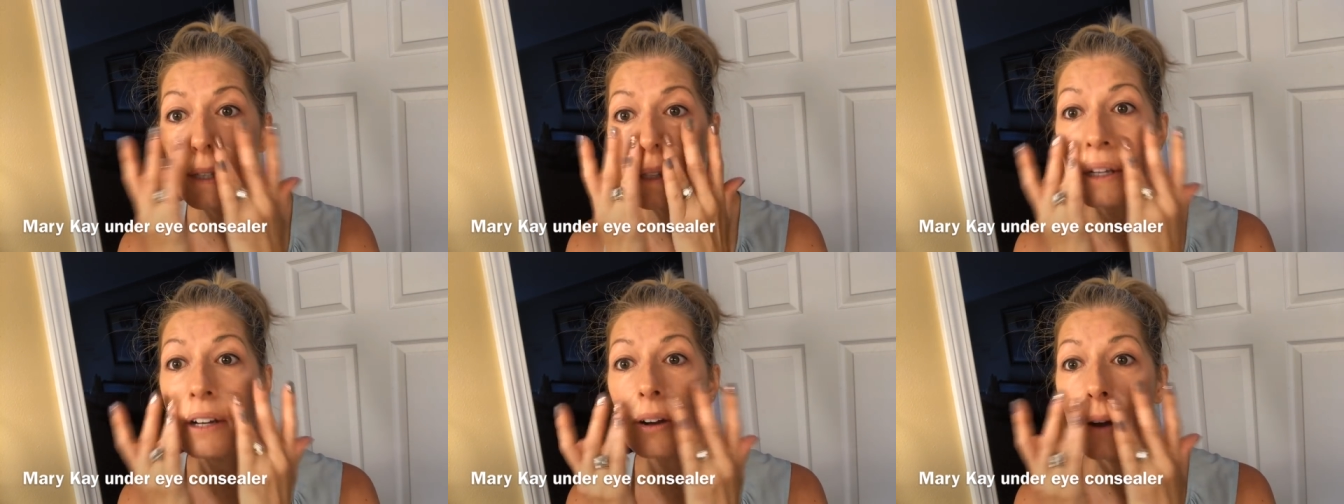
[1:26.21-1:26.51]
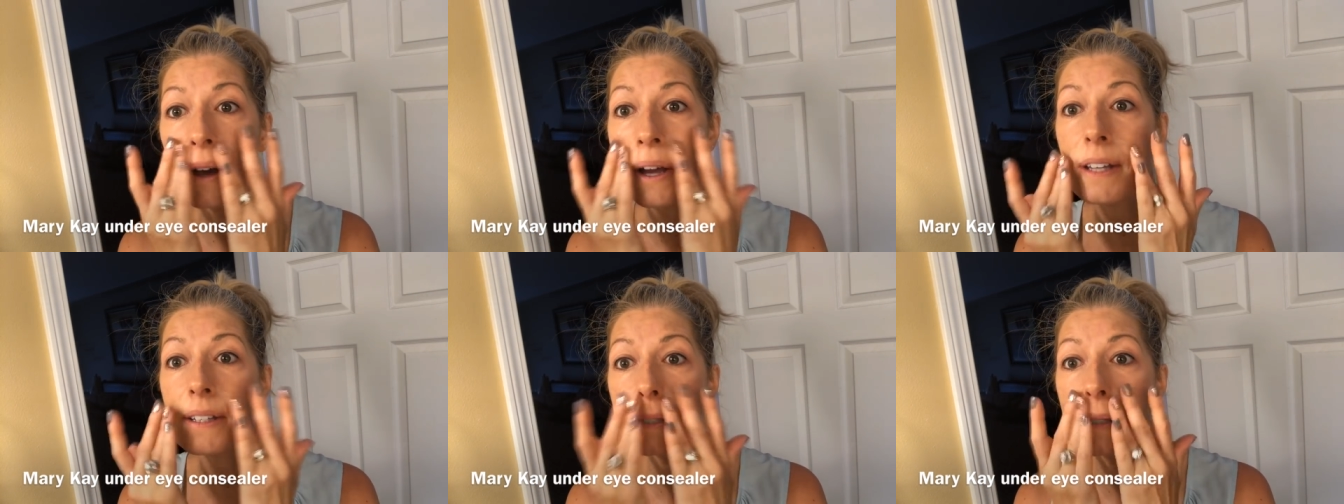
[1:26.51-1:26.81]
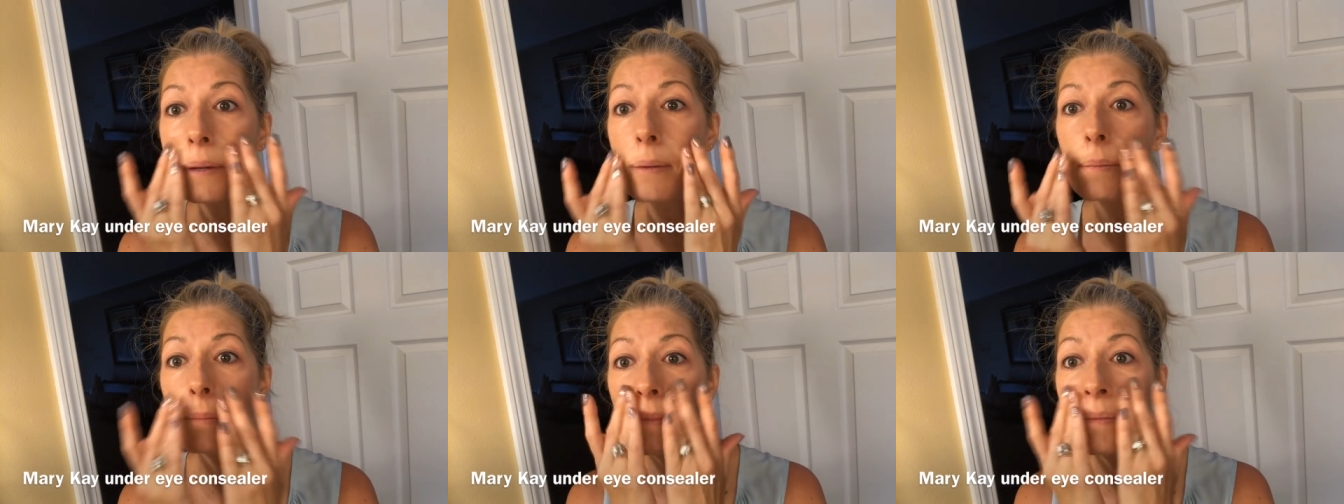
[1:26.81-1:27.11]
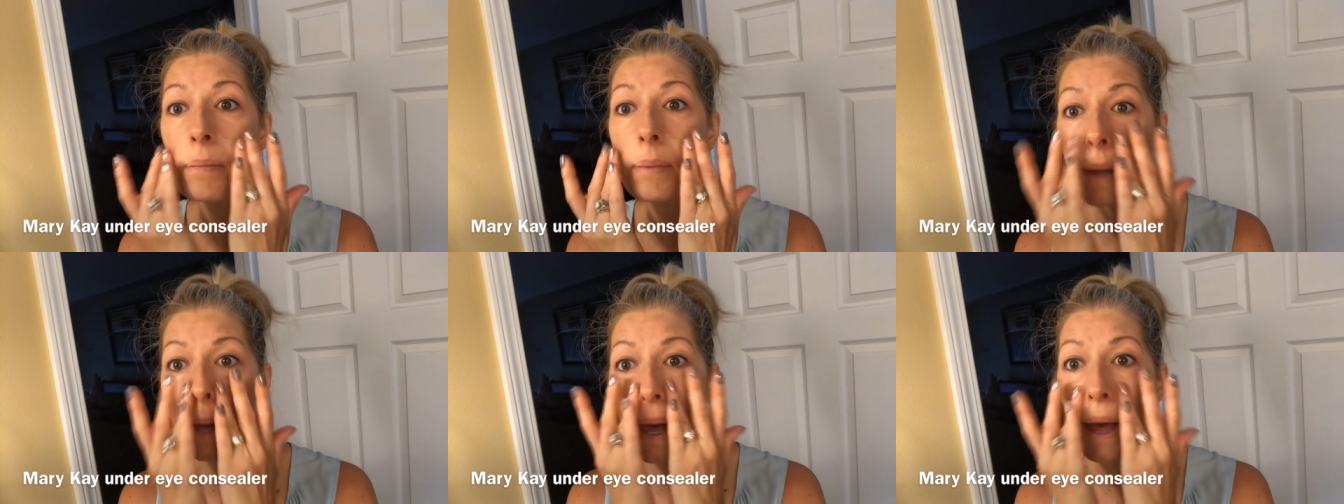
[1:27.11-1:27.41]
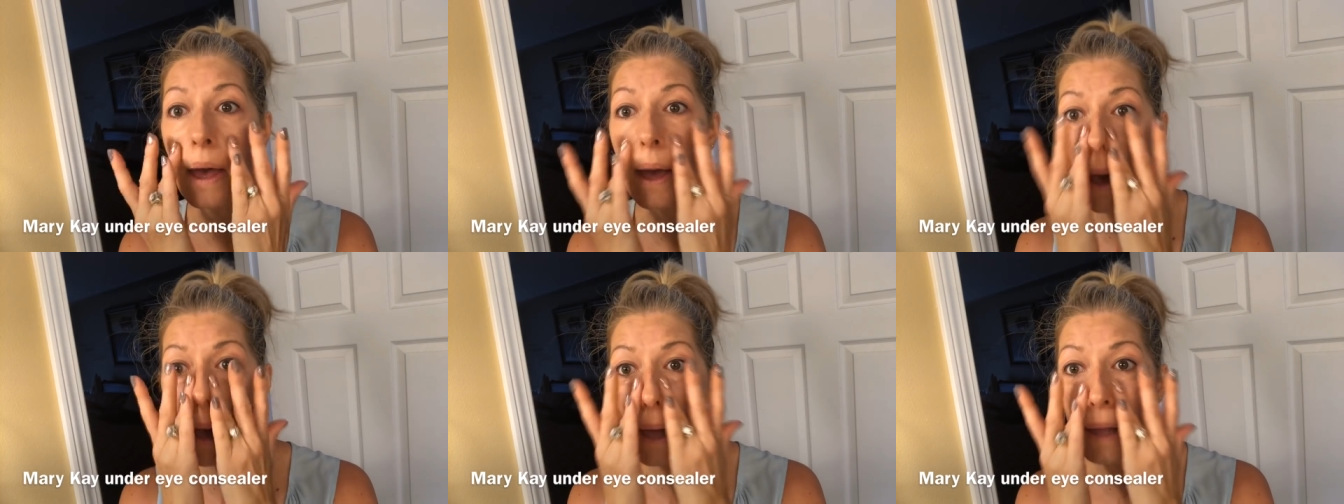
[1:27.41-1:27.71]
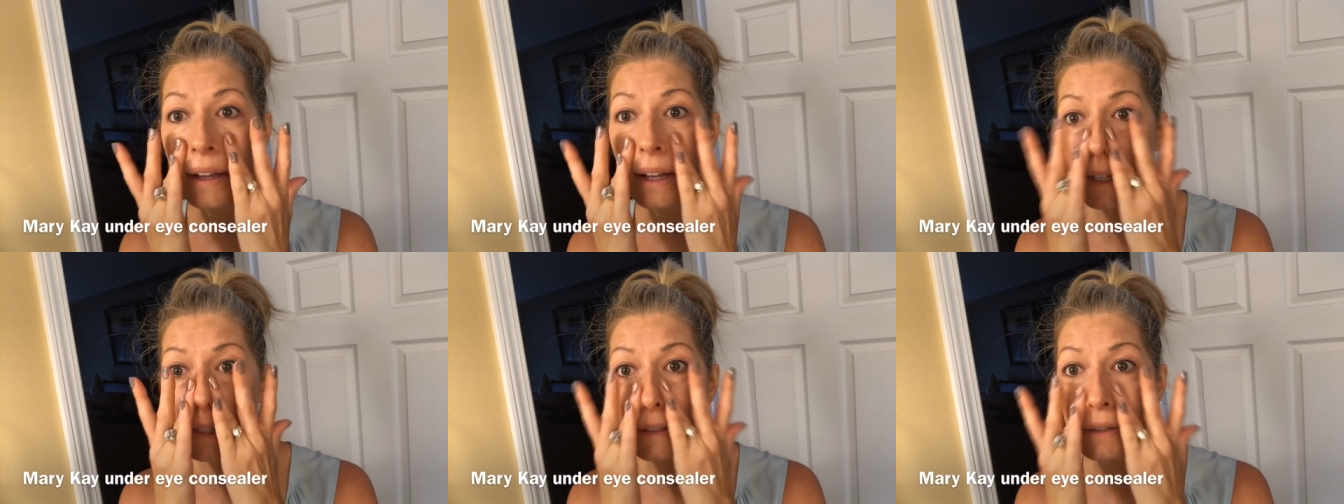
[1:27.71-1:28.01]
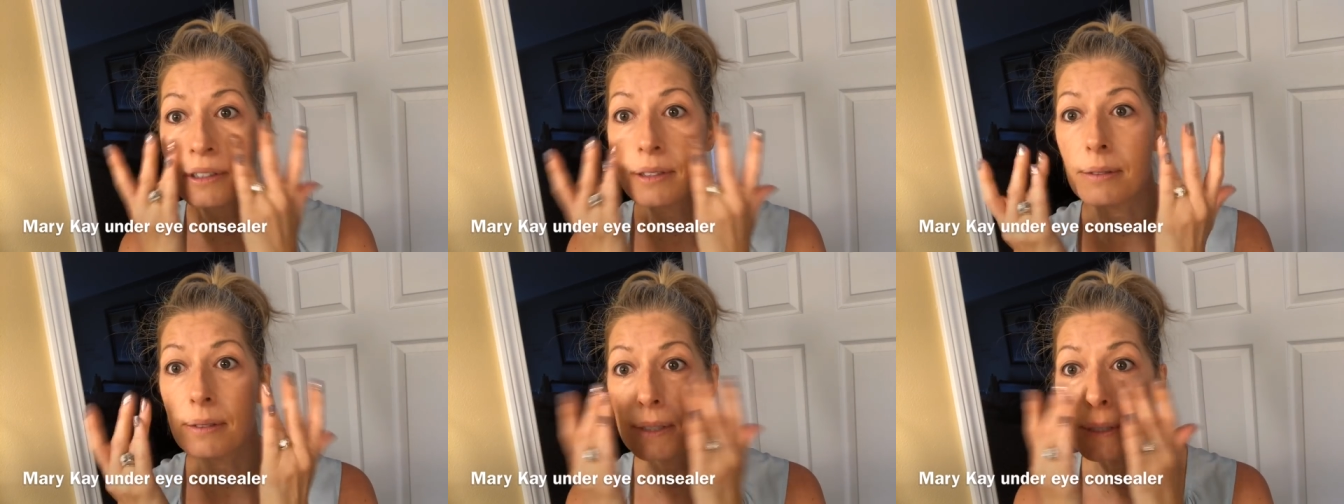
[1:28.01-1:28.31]
they're awesome, but I like
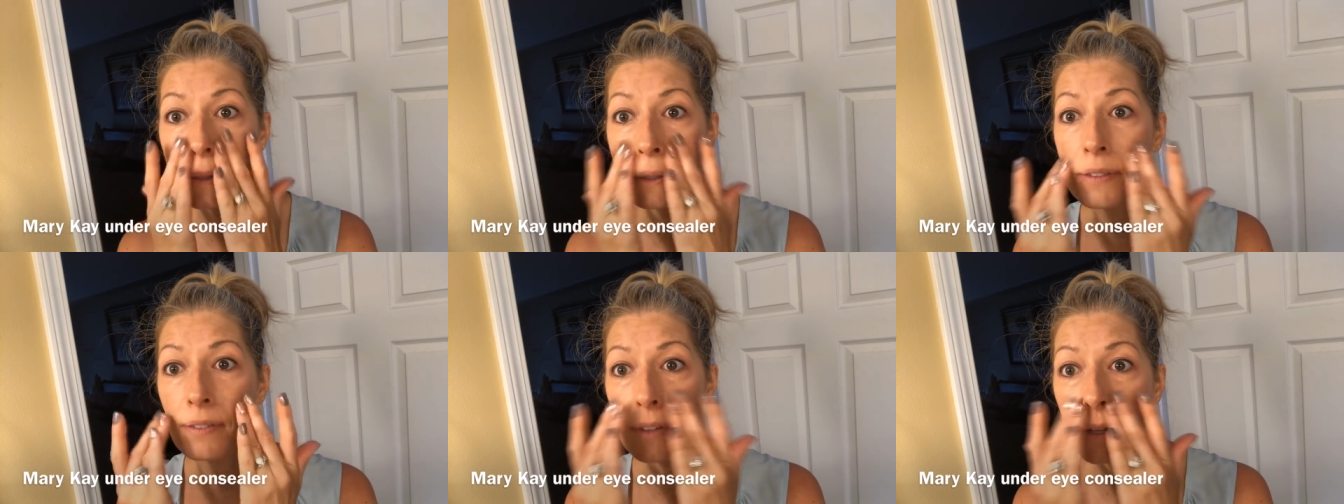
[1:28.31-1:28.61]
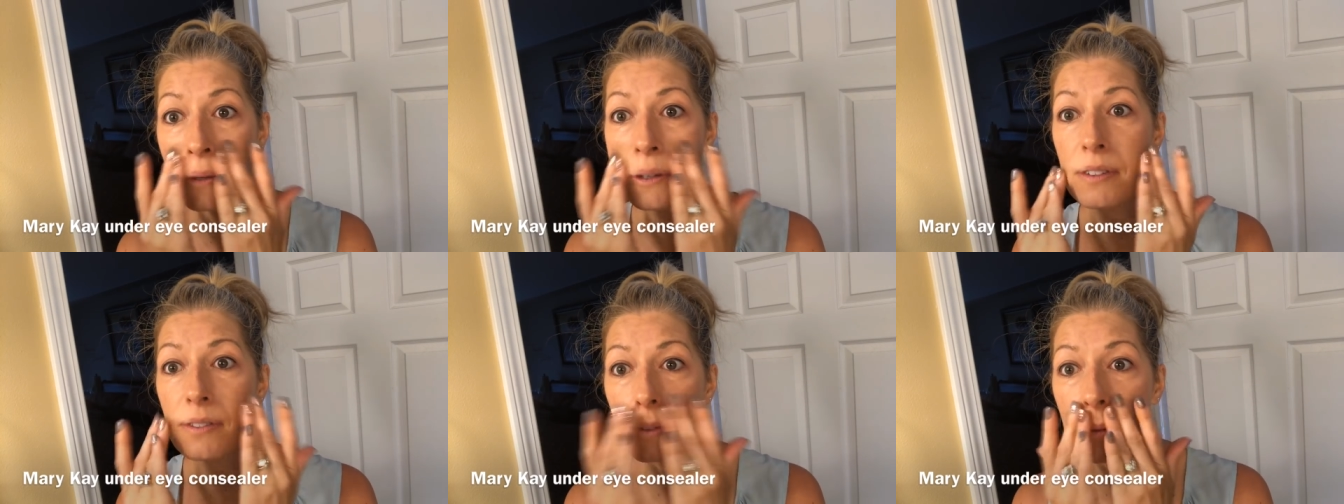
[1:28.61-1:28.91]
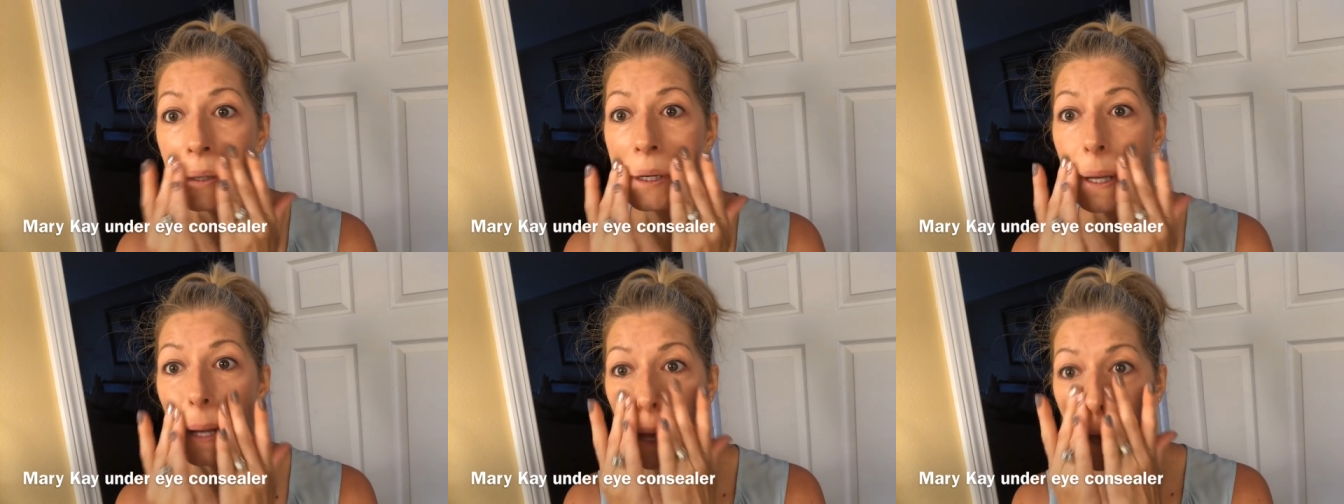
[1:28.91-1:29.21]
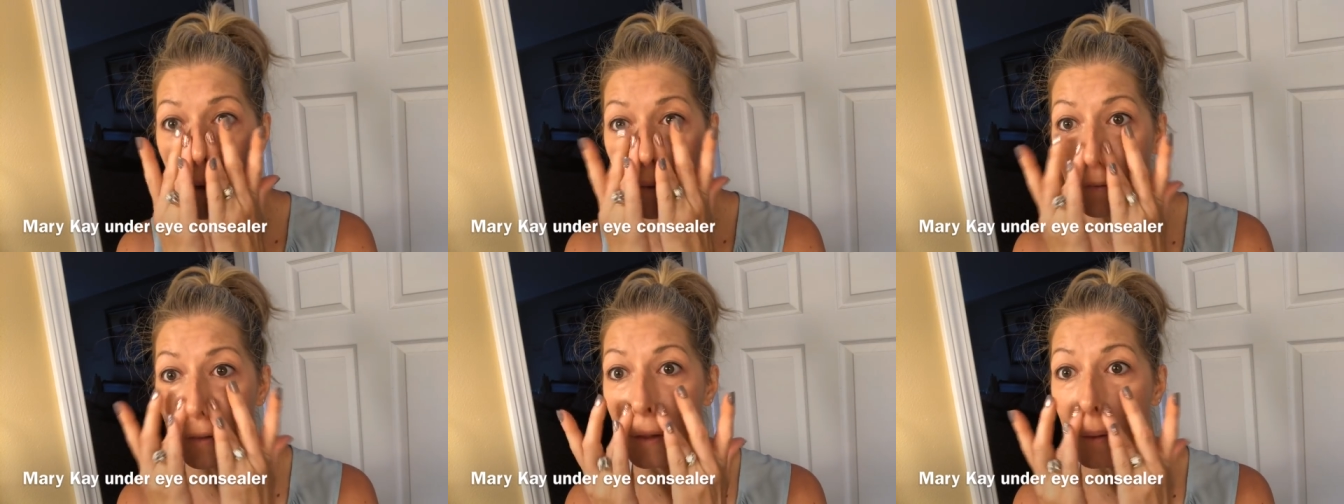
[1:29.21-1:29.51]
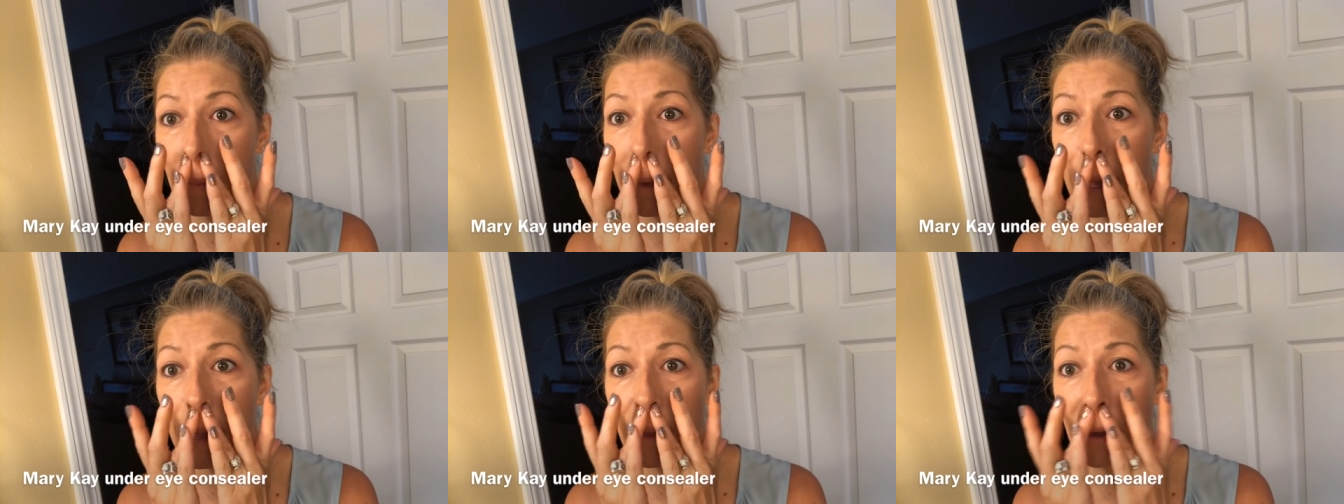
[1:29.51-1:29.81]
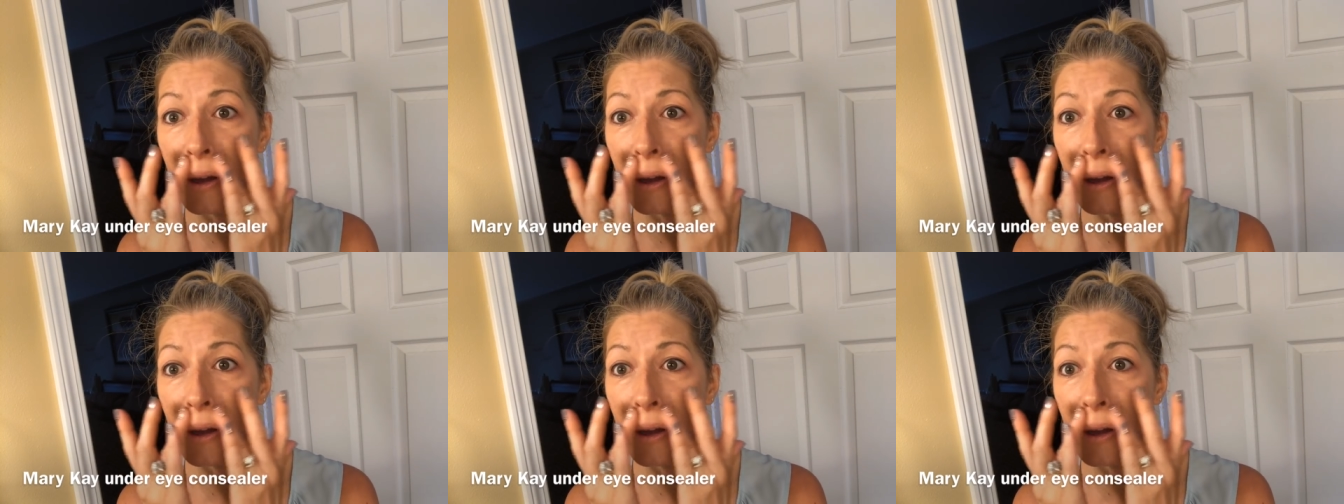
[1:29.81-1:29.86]
to reserve those for when I have a little bit